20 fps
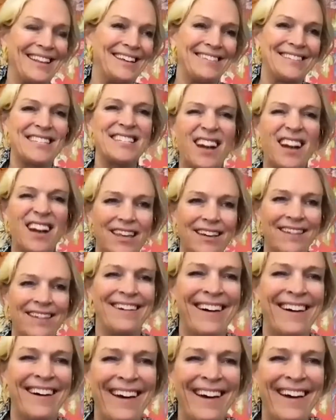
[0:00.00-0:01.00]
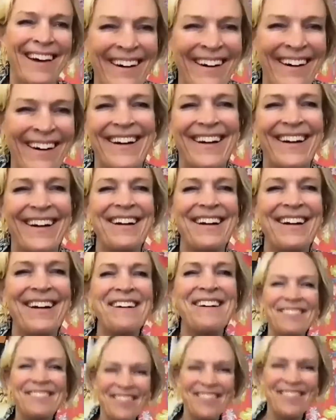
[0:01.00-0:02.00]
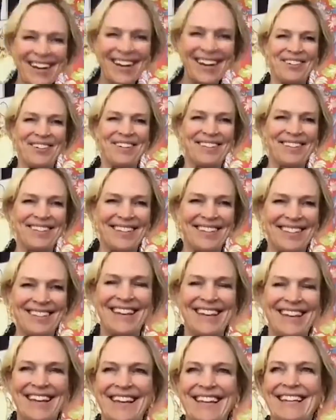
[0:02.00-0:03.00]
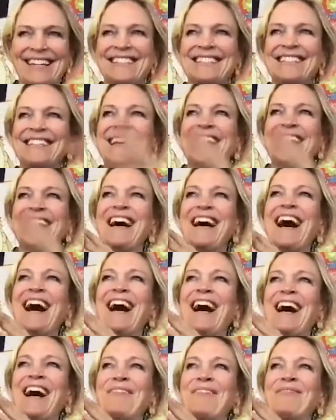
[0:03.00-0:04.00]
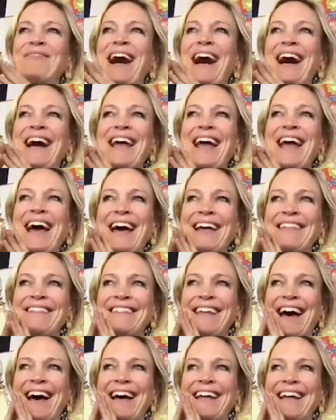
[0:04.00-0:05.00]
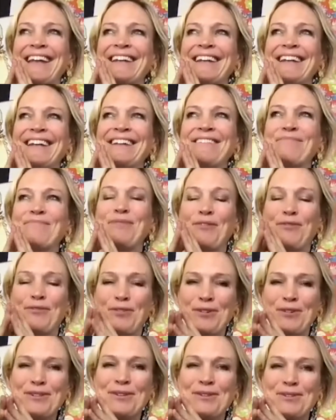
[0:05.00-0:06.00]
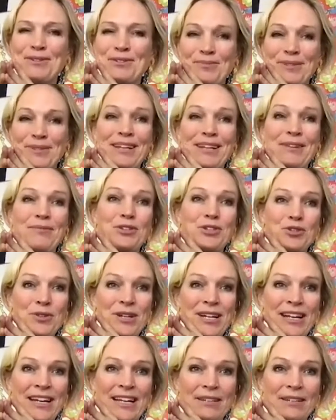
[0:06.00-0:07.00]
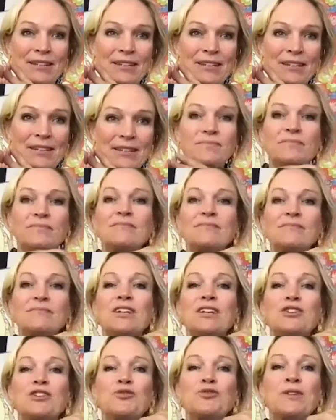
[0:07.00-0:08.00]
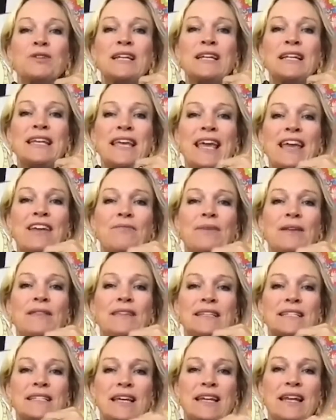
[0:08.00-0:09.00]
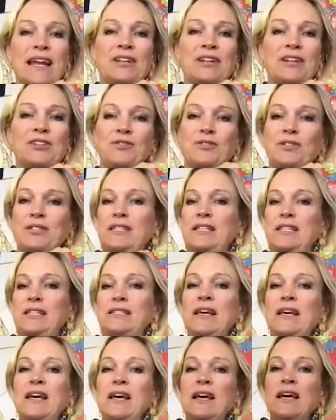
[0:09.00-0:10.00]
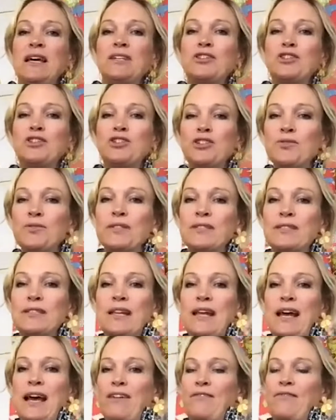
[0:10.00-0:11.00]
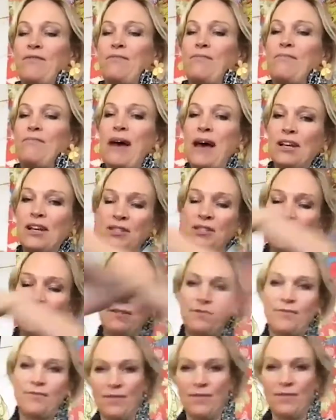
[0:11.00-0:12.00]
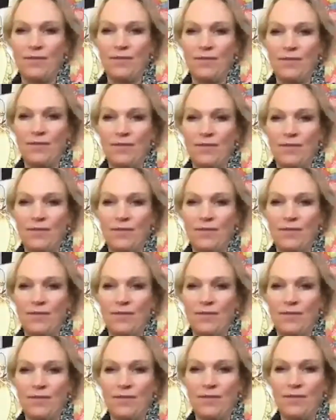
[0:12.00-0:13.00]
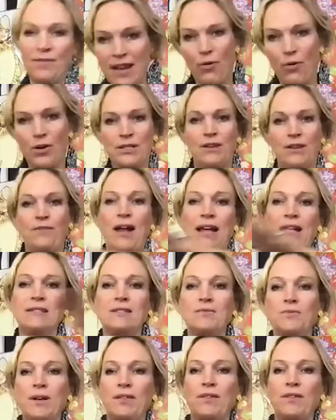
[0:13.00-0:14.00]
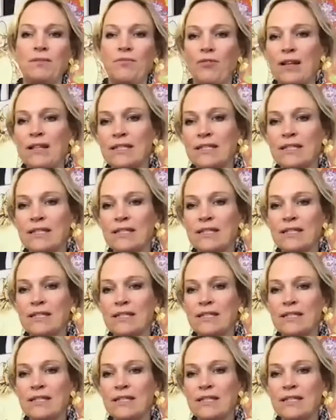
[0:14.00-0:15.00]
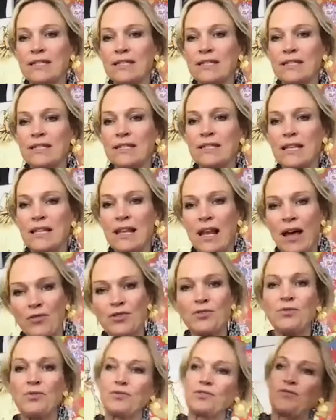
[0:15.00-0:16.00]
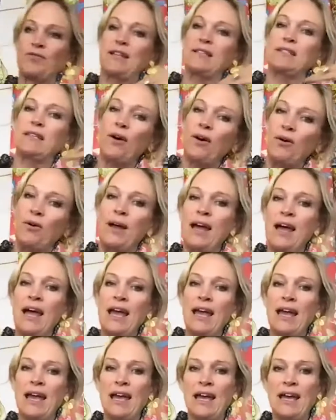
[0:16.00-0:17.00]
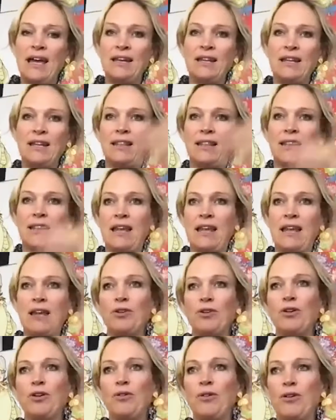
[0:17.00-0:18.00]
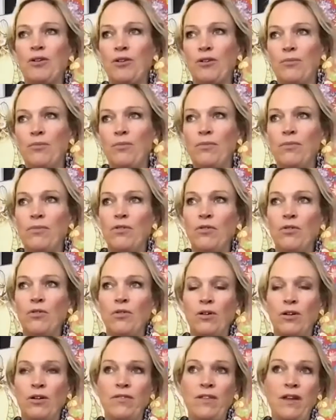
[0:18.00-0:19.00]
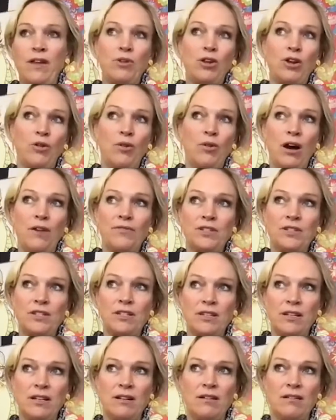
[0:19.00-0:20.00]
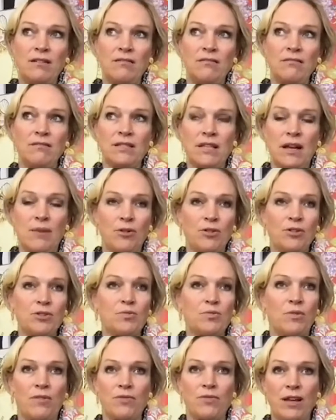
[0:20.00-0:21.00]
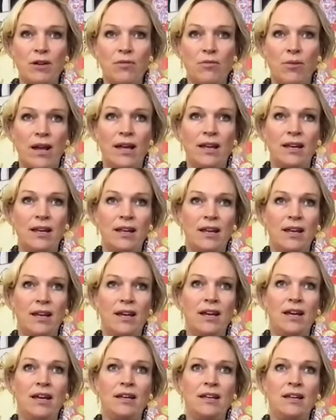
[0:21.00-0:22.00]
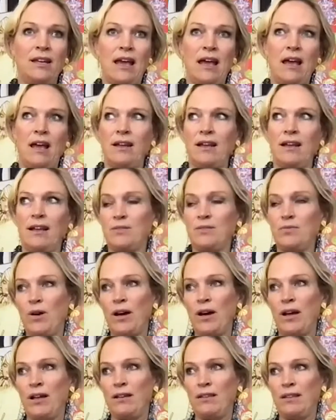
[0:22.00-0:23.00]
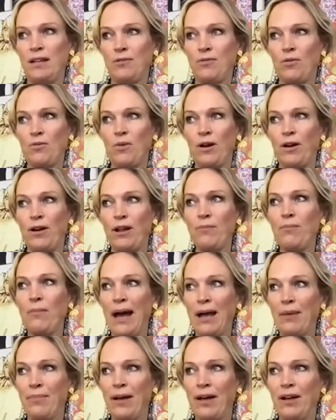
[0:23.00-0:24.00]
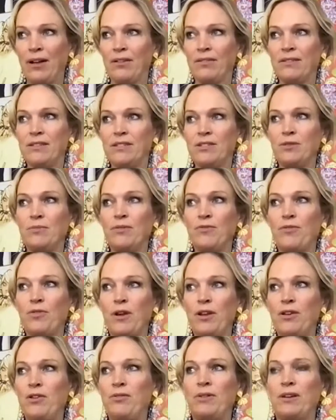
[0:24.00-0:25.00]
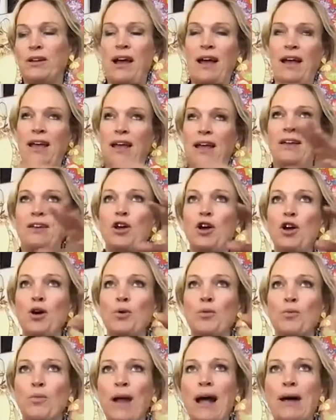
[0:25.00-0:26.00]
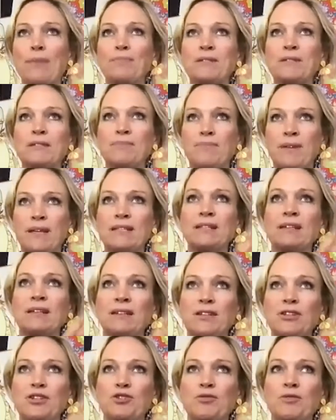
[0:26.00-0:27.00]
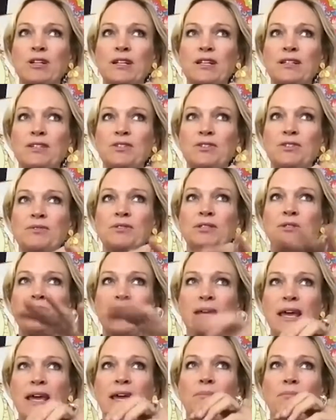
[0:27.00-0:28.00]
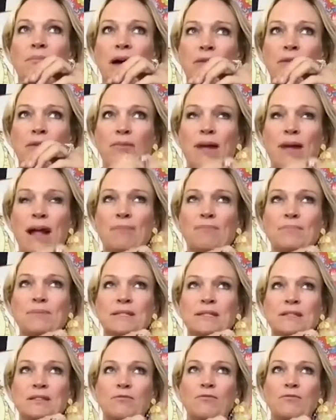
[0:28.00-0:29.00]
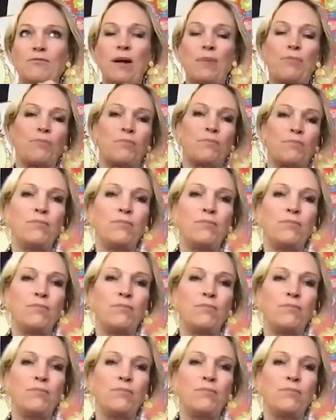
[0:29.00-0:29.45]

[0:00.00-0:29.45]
the Snuggie or whatever the thing is. I had that before social media with Trinity. Trinity gave me these connectors, these students that have massive networks of friends, with friends at other schools, friends at home. And they would go home or they would go off to their summers, wherever they went. And guess what? They were wearing my belt. So before I knew it, I had reps. Basically, Trinity students became my reps, rep